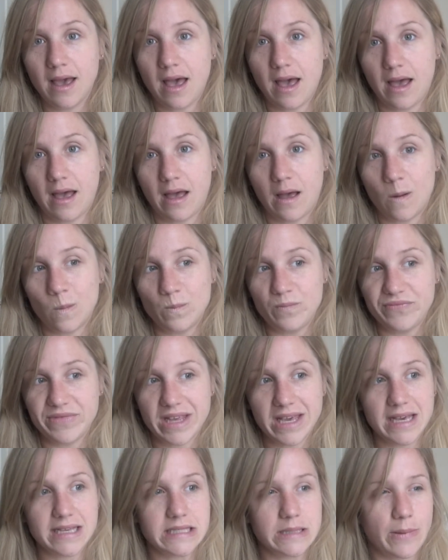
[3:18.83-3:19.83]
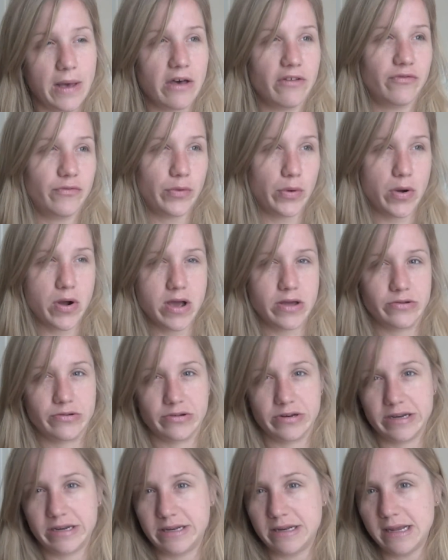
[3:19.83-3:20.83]
it's about
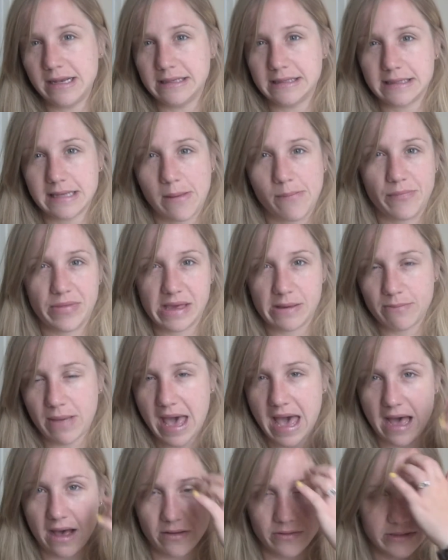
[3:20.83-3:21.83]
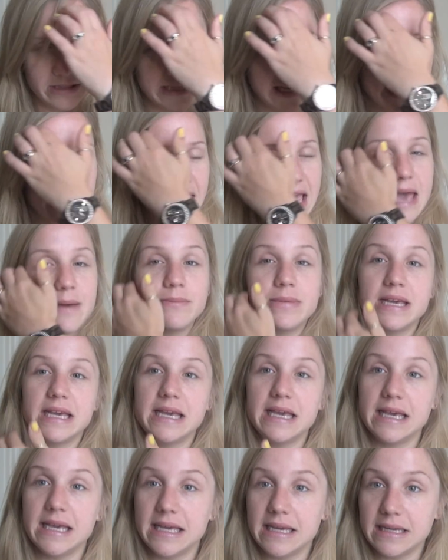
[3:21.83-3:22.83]
400 and something pounds. It'll
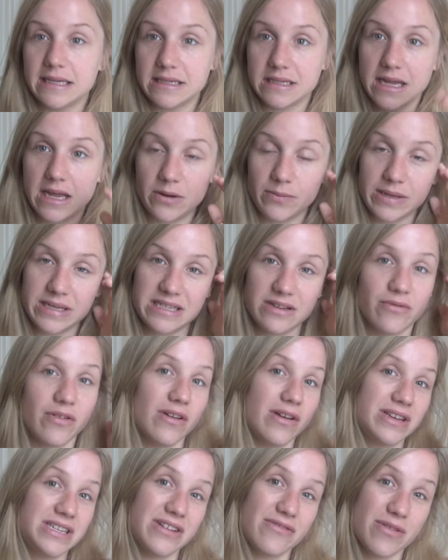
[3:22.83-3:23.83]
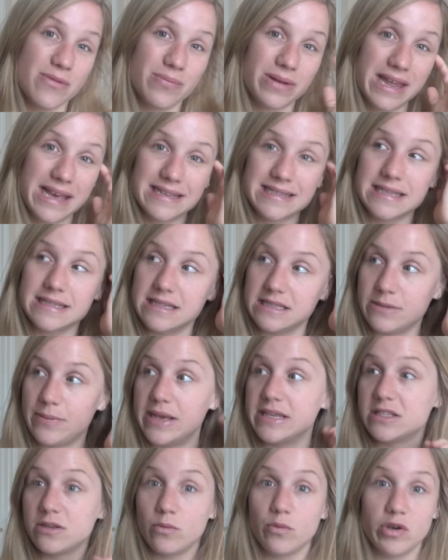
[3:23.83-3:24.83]
be different at different places. It
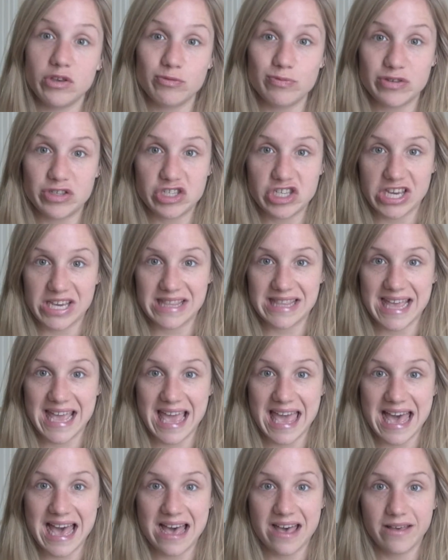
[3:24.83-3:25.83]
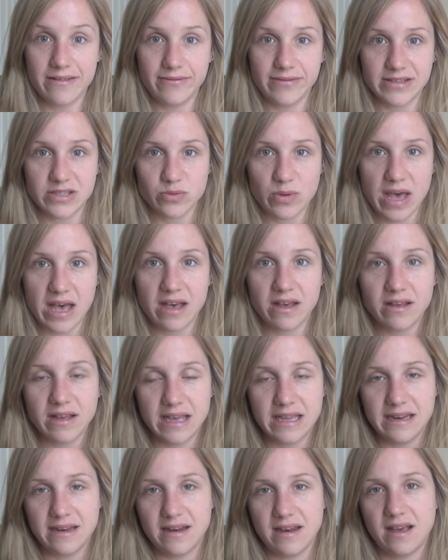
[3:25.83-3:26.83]
depends on which machine they have as well,
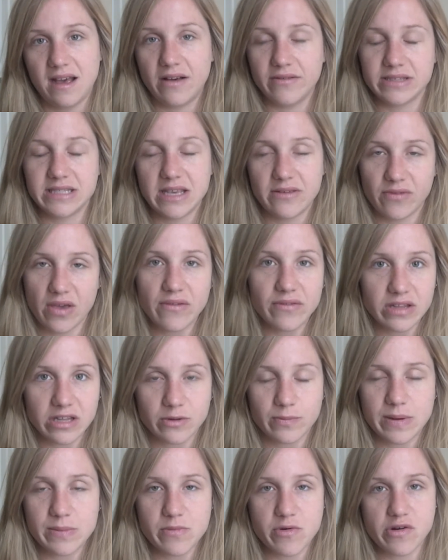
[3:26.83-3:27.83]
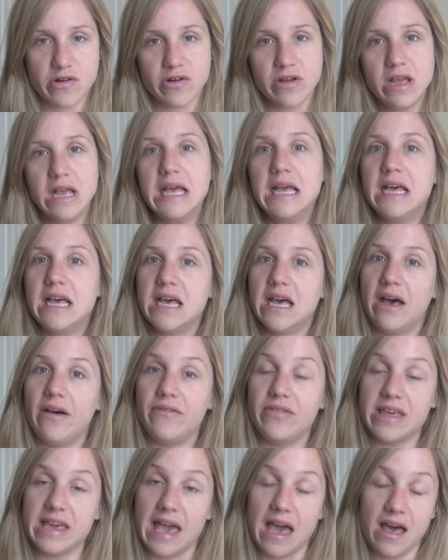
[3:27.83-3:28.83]
and obviously if you have a little bit more
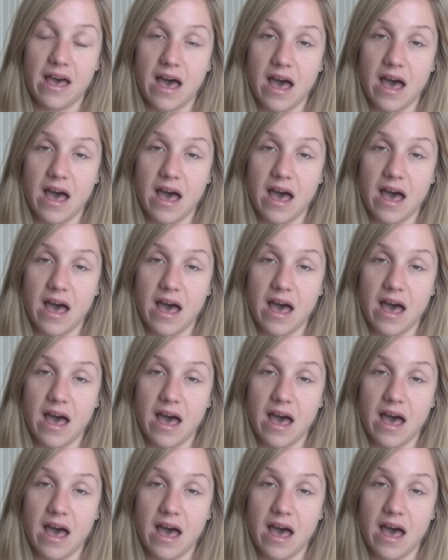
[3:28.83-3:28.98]
of the